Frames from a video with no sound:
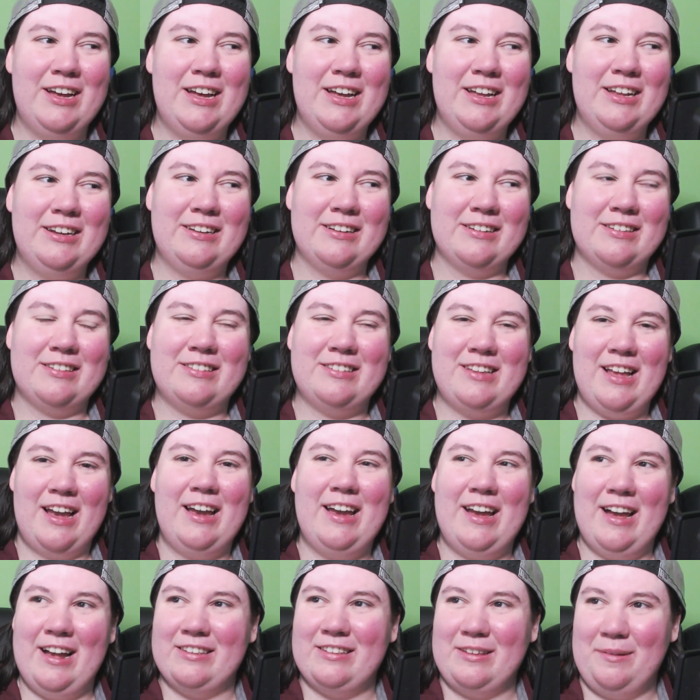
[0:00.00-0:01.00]
to
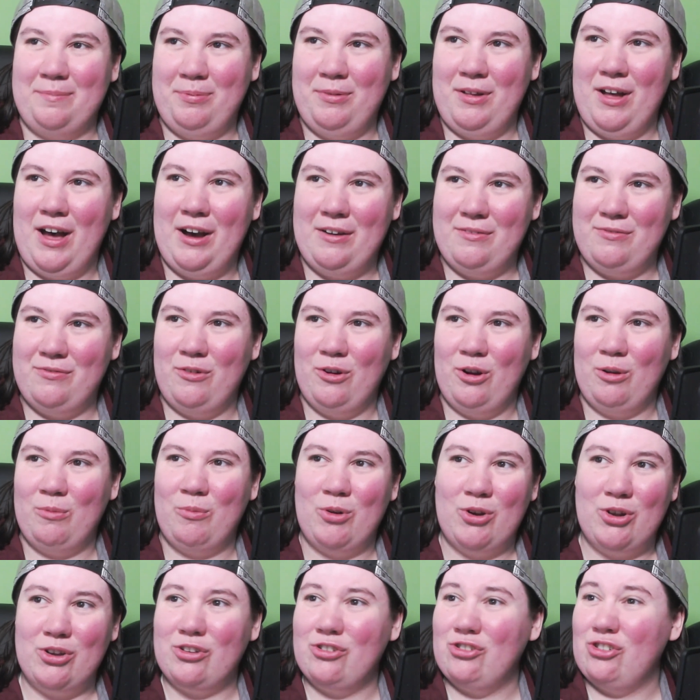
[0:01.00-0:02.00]
stay as a platform
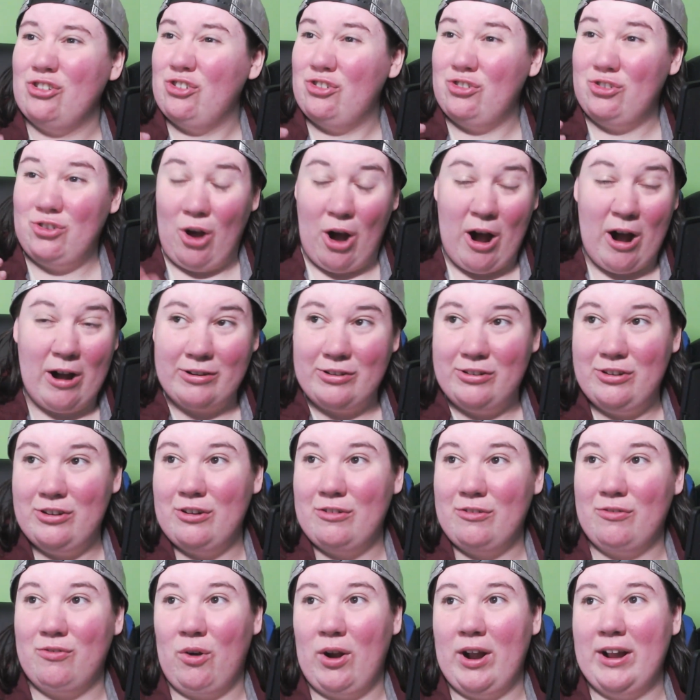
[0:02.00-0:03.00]
where you can just talk to
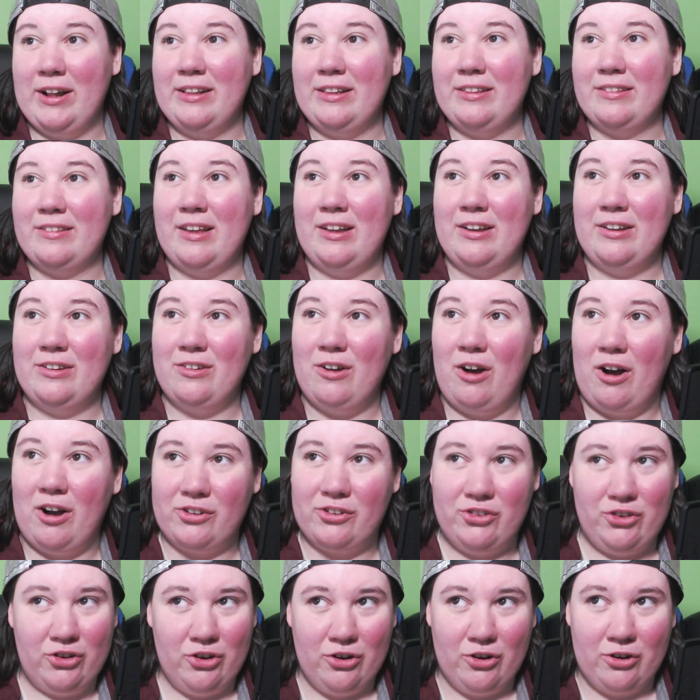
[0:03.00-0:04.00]
your friends and
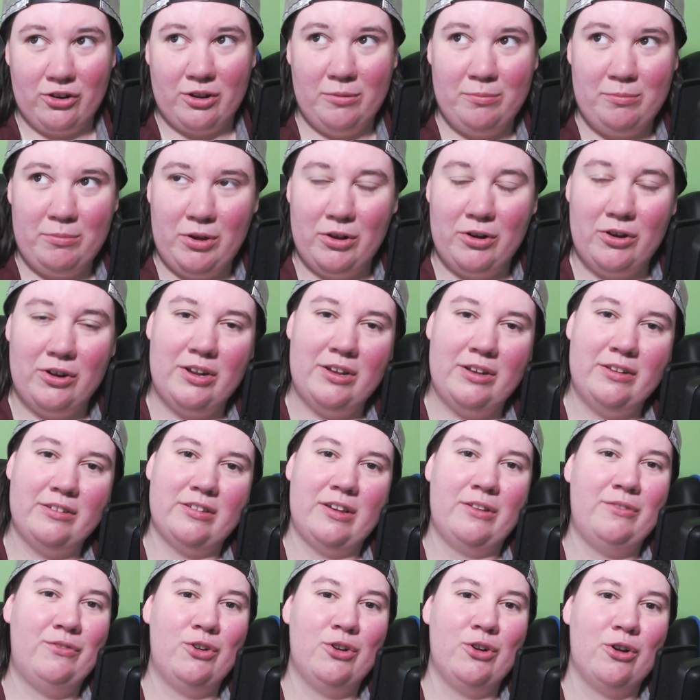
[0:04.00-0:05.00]
talk to your communities
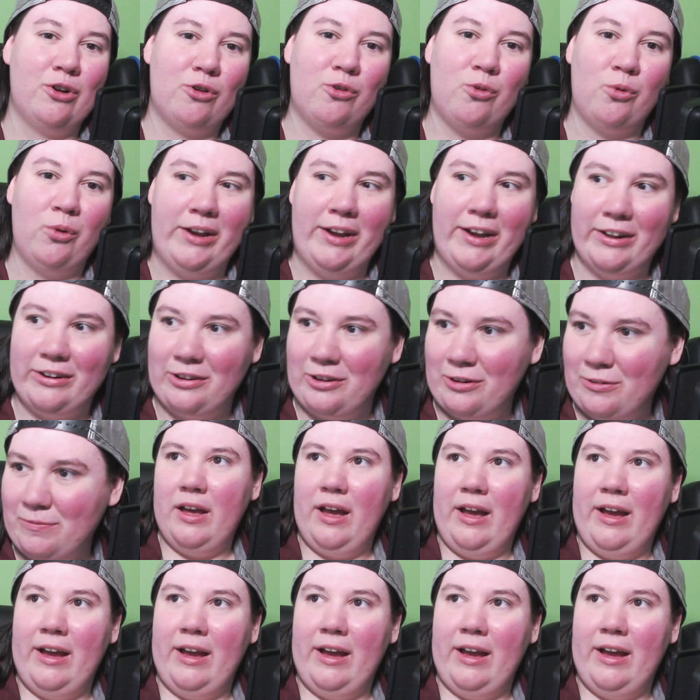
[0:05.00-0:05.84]
if you're a creator.